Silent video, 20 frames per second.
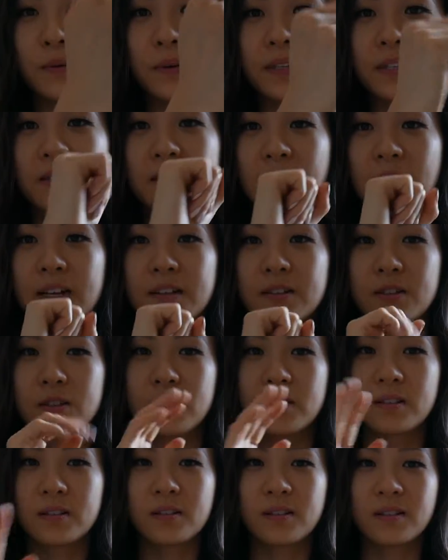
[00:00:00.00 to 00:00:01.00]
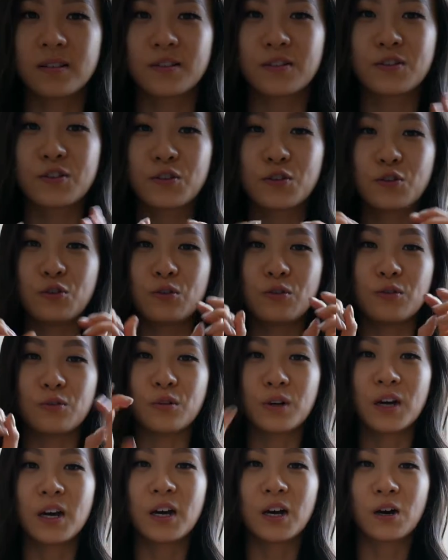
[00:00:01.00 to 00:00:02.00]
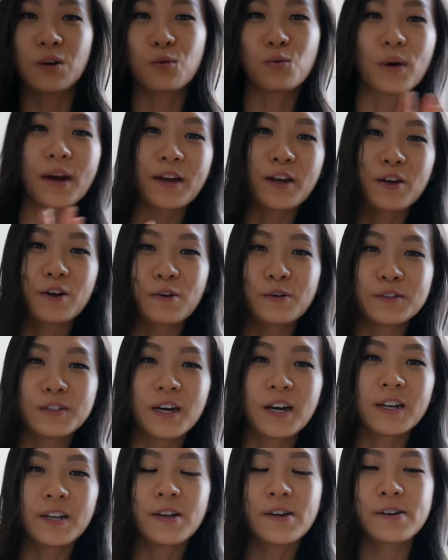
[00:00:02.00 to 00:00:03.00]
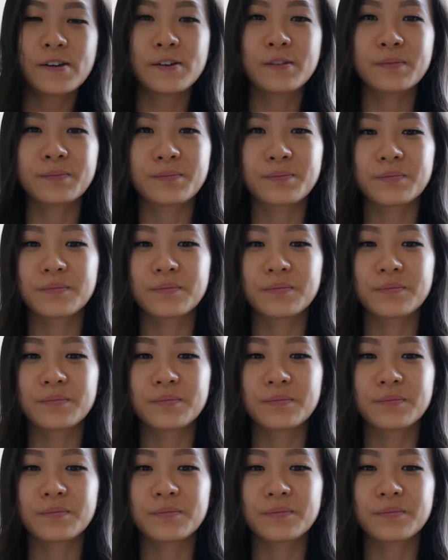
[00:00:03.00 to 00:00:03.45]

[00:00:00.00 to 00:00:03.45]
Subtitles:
it's not too white gold on you.